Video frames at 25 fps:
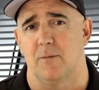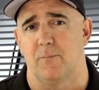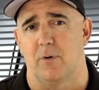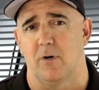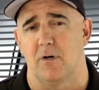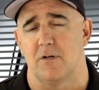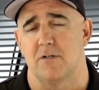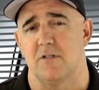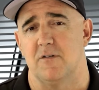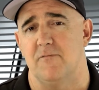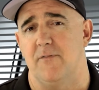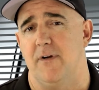and
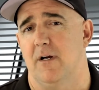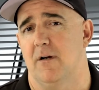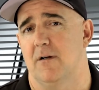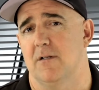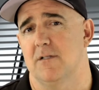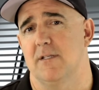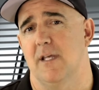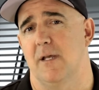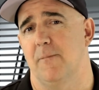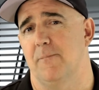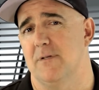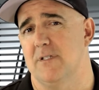
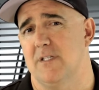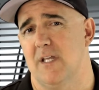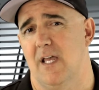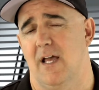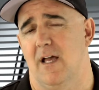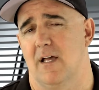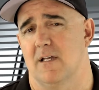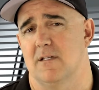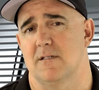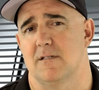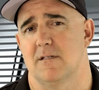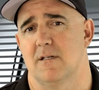perseverance they
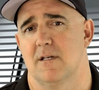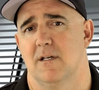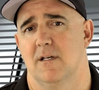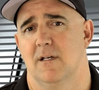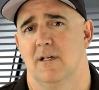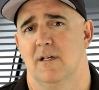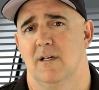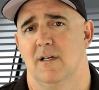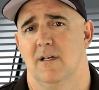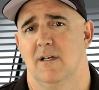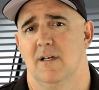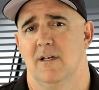possess.
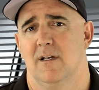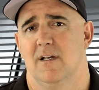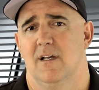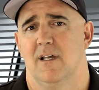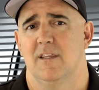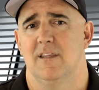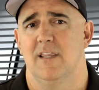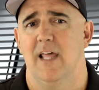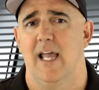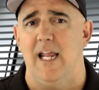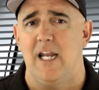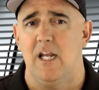
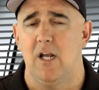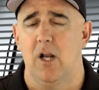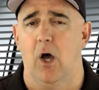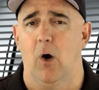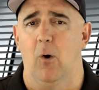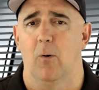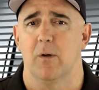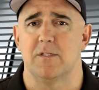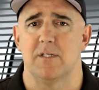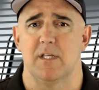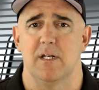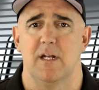They
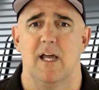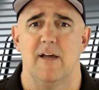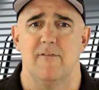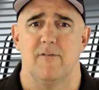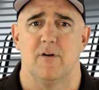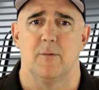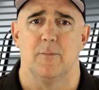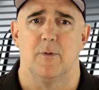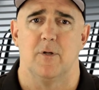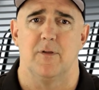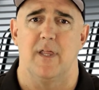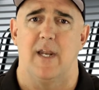know it's
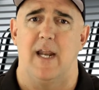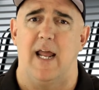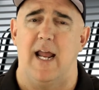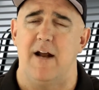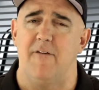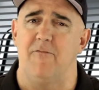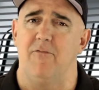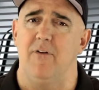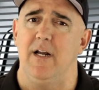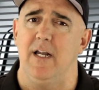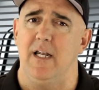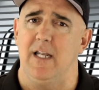inevitable that
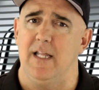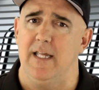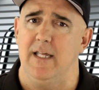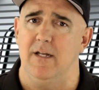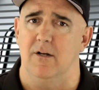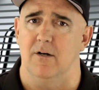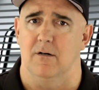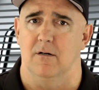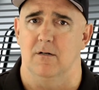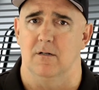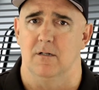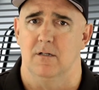every
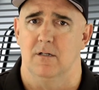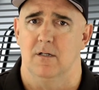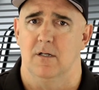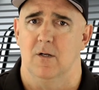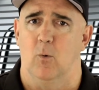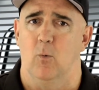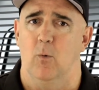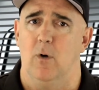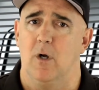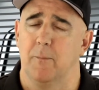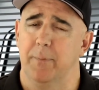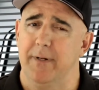leader
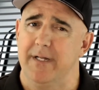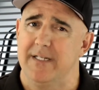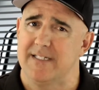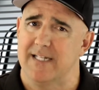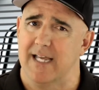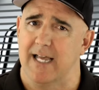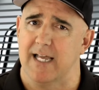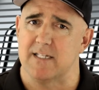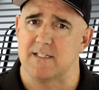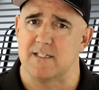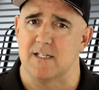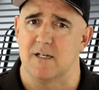will be
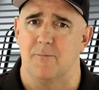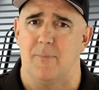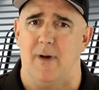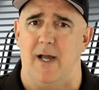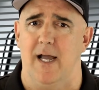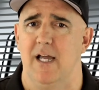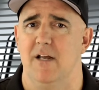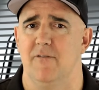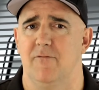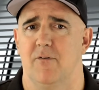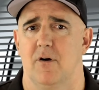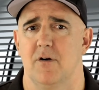tested
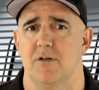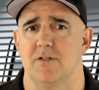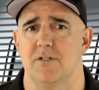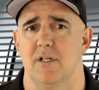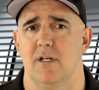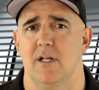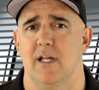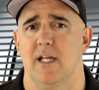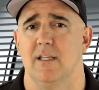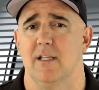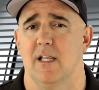by adversity,